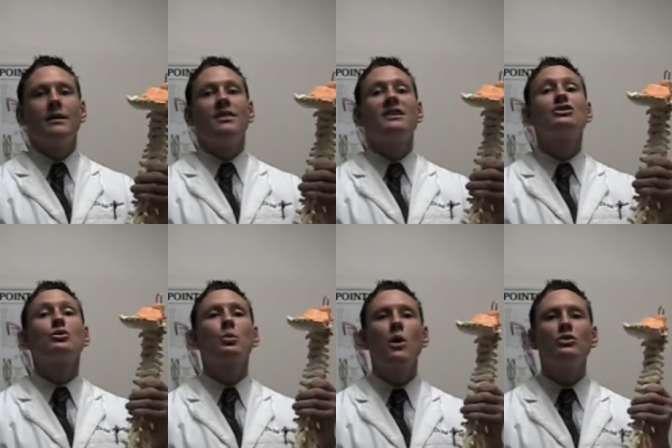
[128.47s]
This
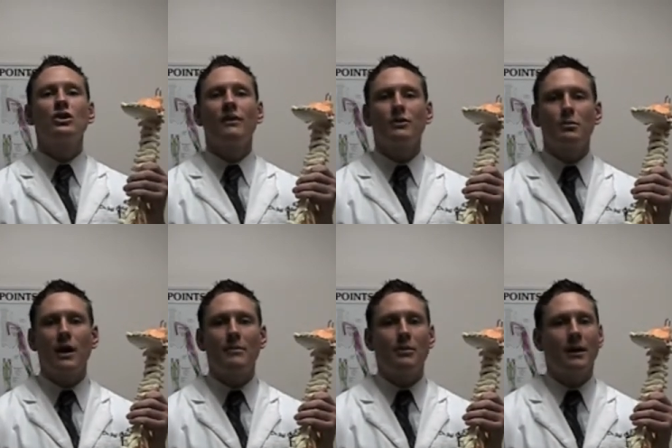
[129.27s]
throws off the
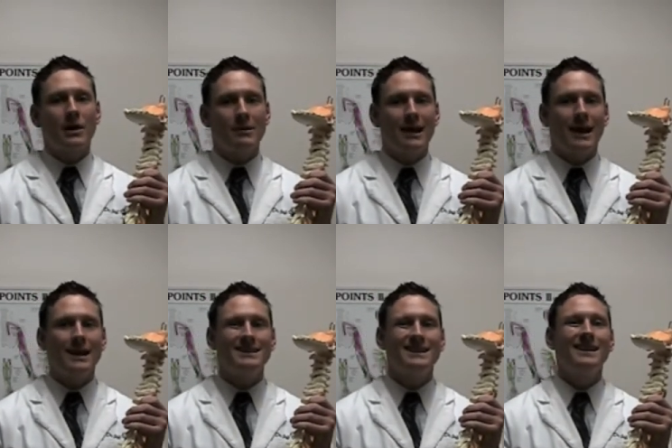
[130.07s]
proper
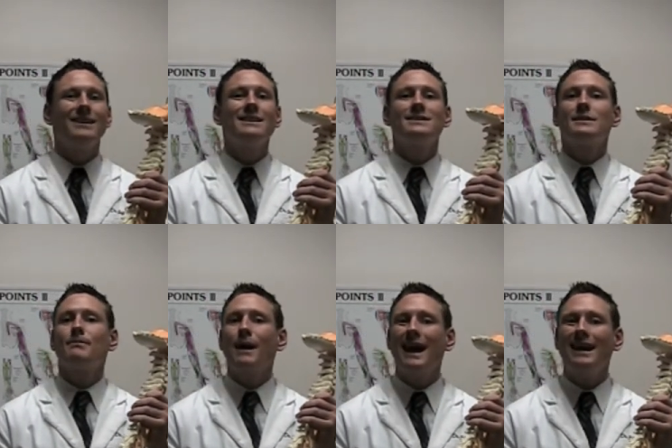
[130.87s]
biomechanics and it leads to
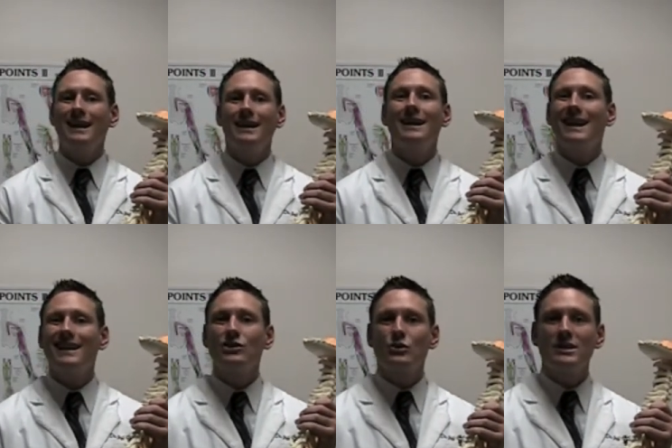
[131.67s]
pain and an
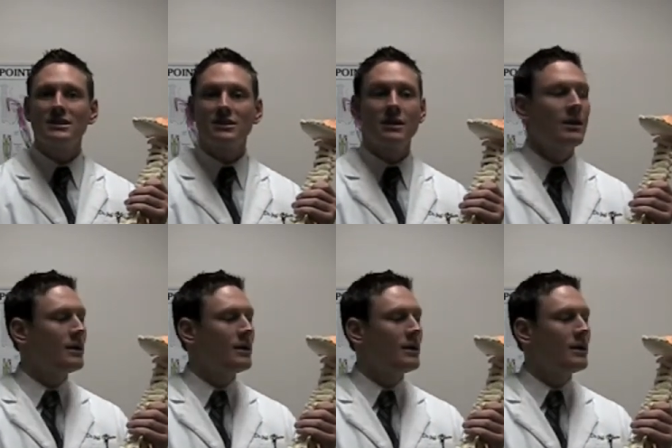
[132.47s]
increased